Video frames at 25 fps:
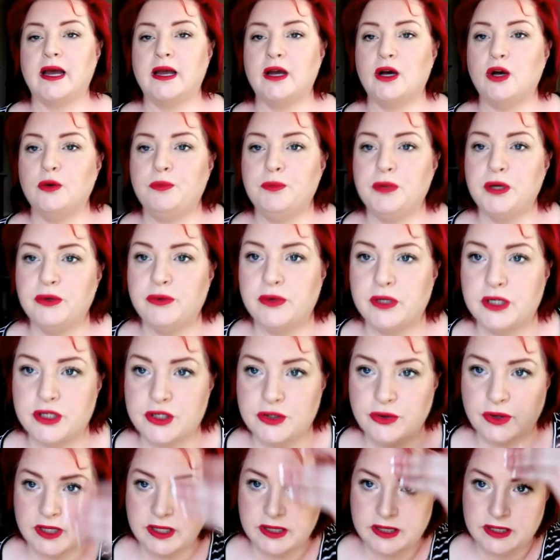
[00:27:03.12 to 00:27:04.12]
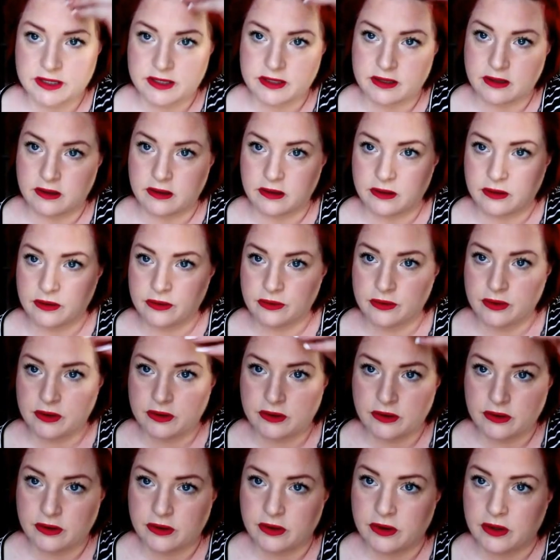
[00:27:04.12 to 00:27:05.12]
hope you enjoyed this. Uh oh
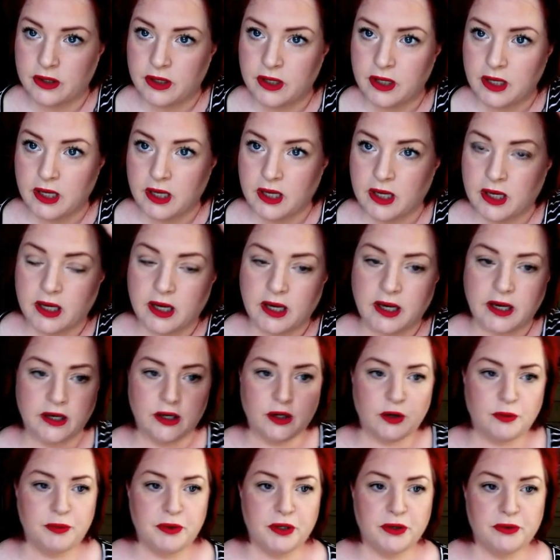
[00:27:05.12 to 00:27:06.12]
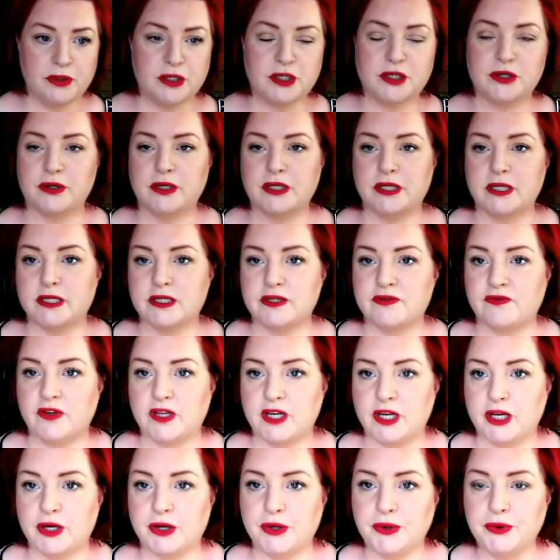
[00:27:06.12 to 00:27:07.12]
I hope you enjoyed this
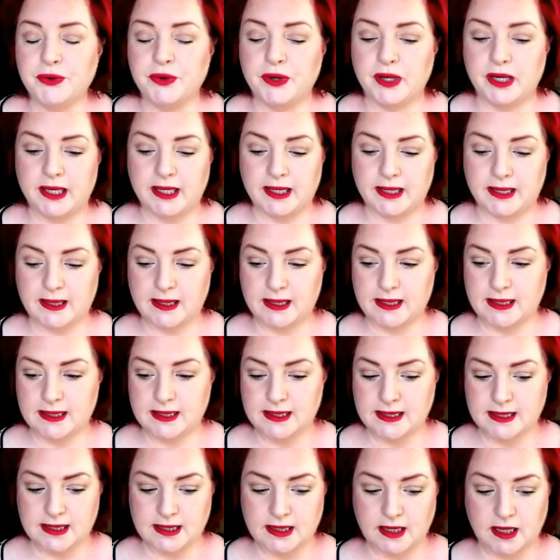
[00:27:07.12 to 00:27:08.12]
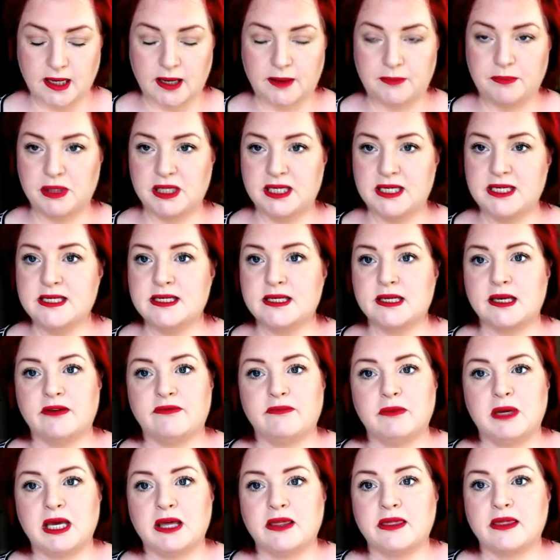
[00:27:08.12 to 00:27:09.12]
video and uh, please give
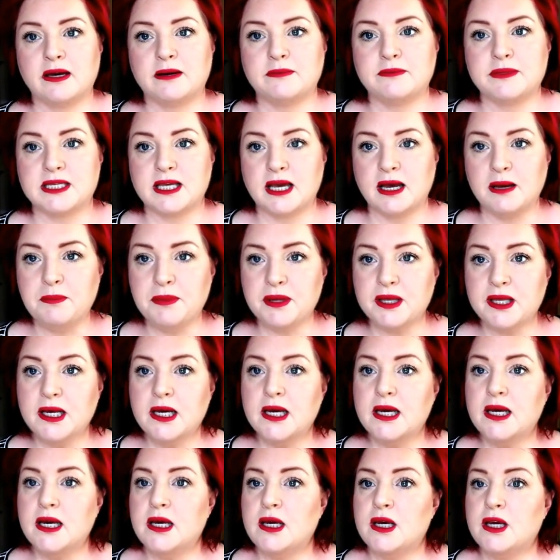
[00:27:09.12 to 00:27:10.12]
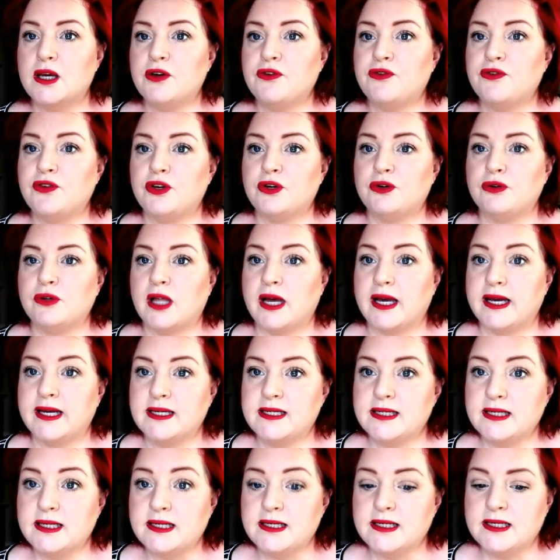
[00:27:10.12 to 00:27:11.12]
me a thumbs up if you
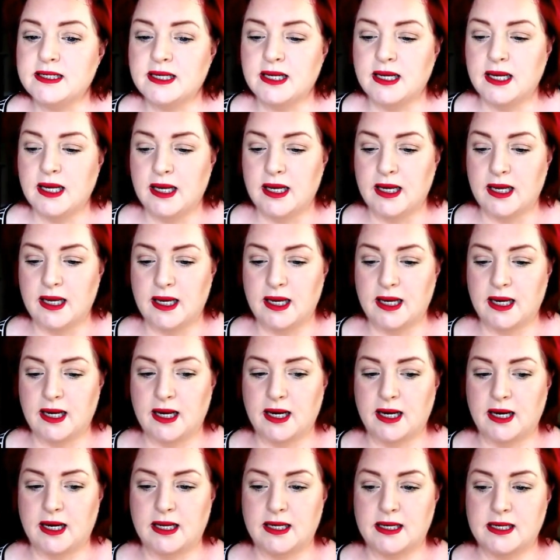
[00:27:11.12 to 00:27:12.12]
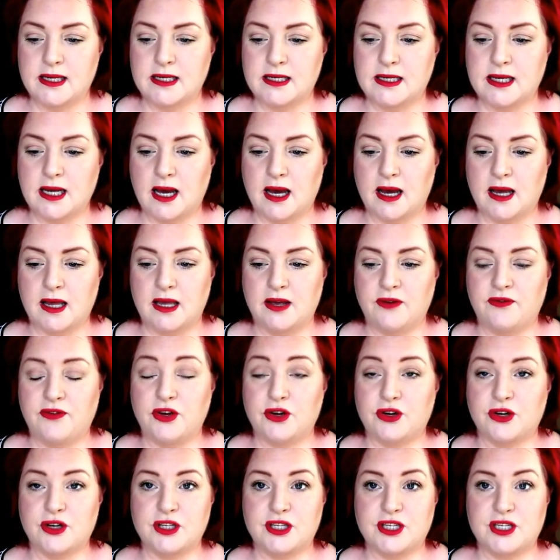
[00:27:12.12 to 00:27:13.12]
liked it and if
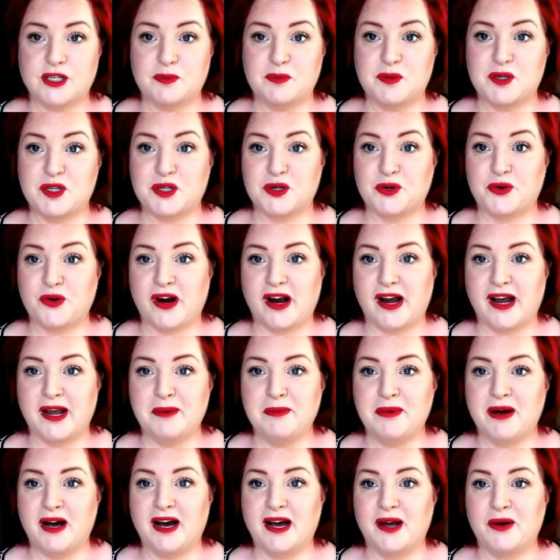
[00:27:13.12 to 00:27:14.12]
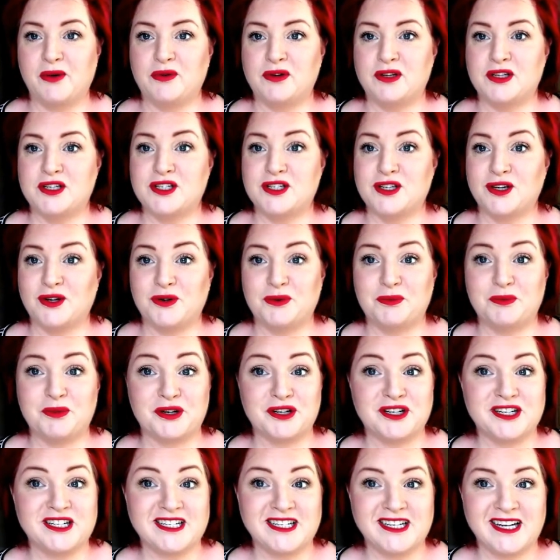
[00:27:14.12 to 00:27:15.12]
you could subscribe I would so
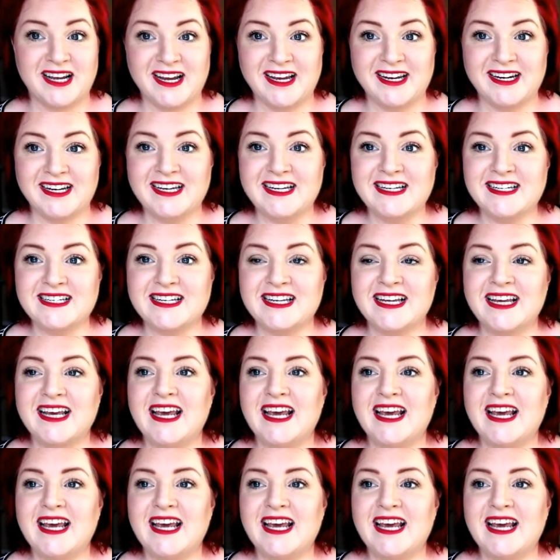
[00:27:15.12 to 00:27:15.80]
appreciate it